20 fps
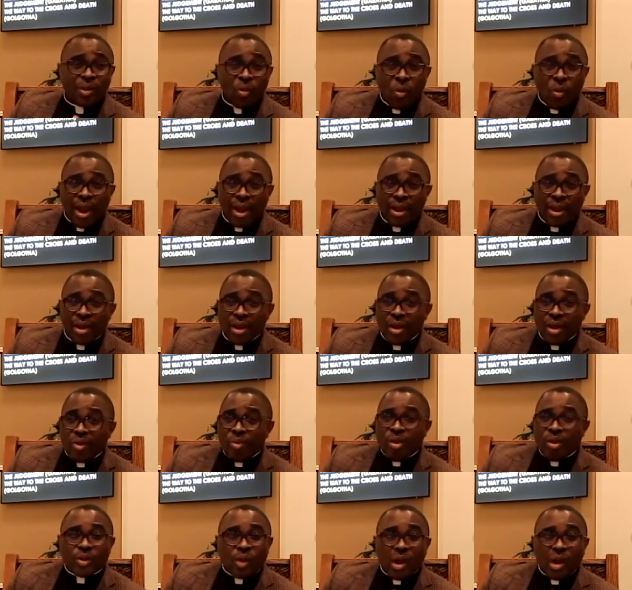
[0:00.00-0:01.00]
way
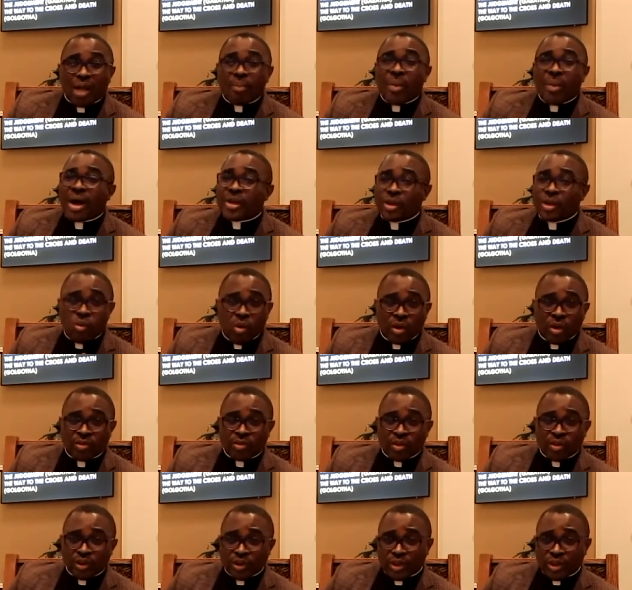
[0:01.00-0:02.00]
we talk about the word of God,